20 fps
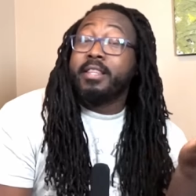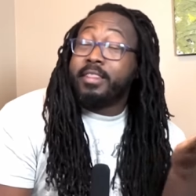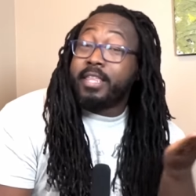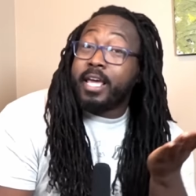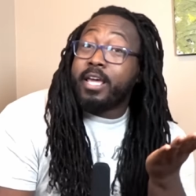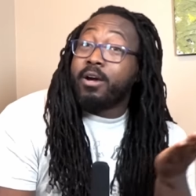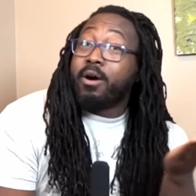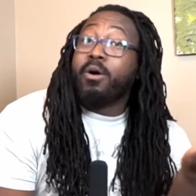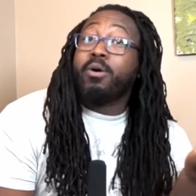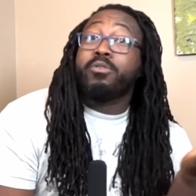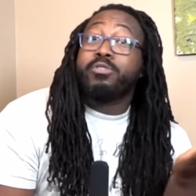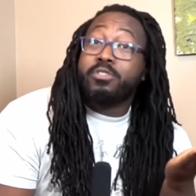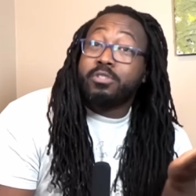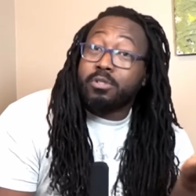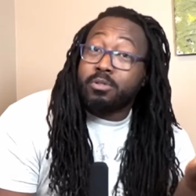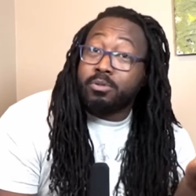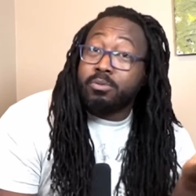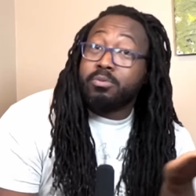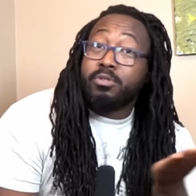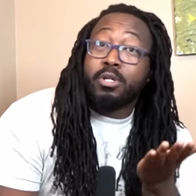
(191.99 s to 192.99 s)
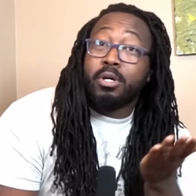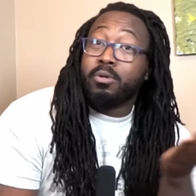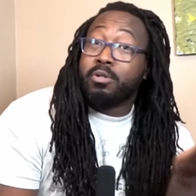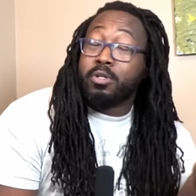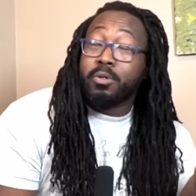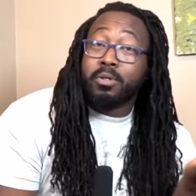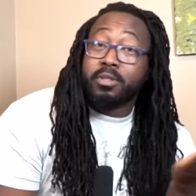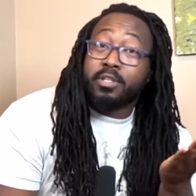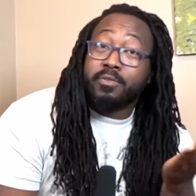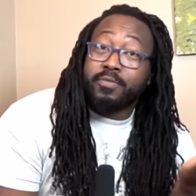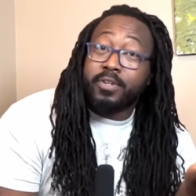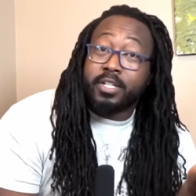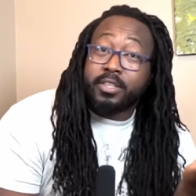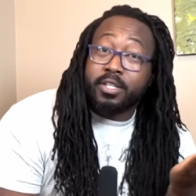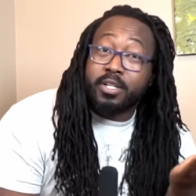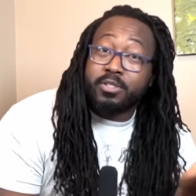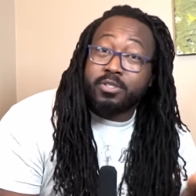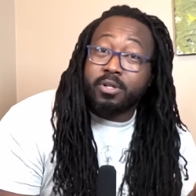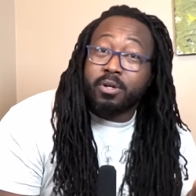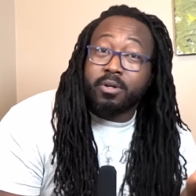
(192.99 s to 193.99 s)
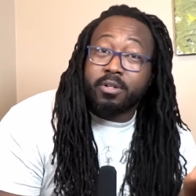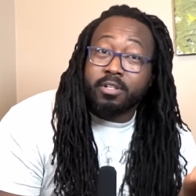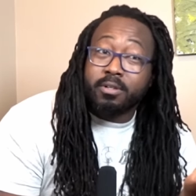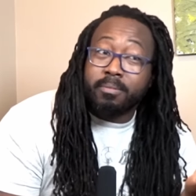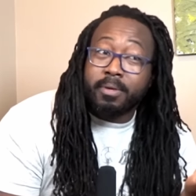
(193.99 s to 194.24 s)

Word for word: they also don't know what the fuck they're talking